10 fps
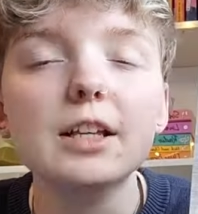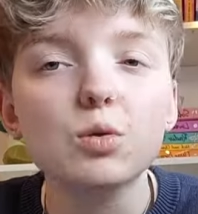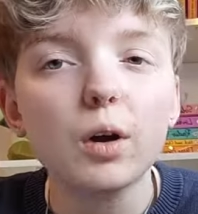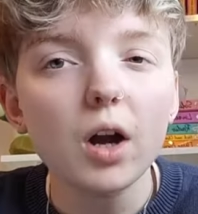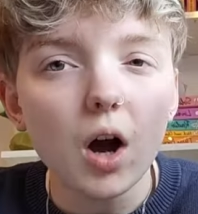It's
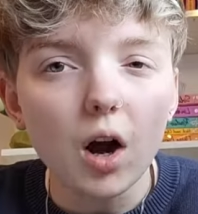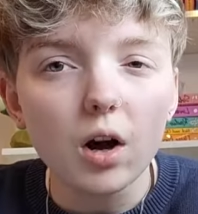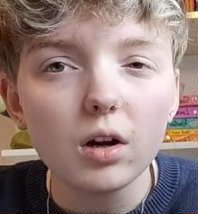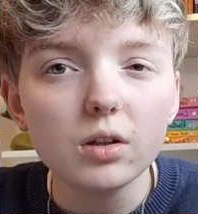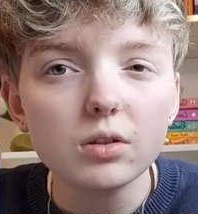quite
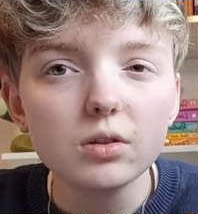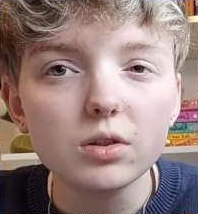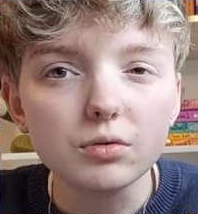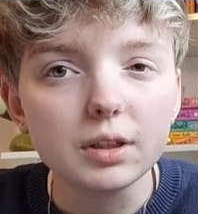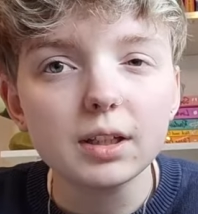hard
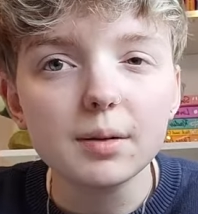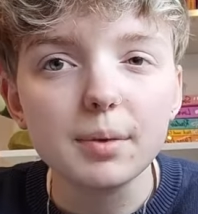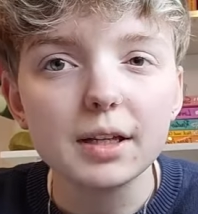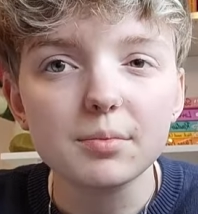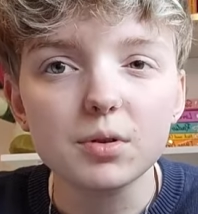to read
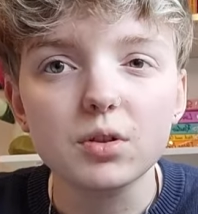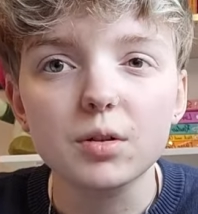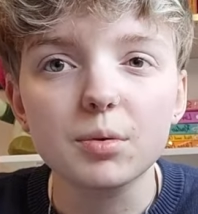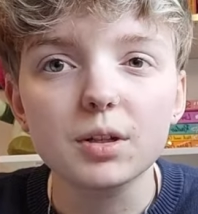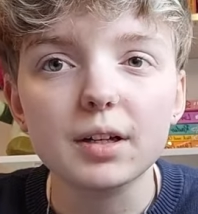compared to most other
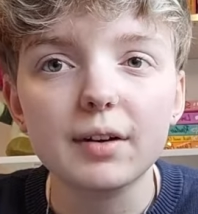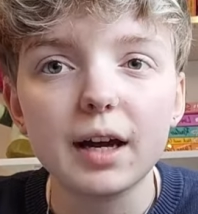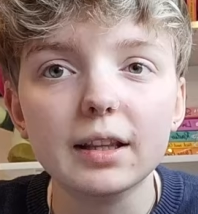books I've had.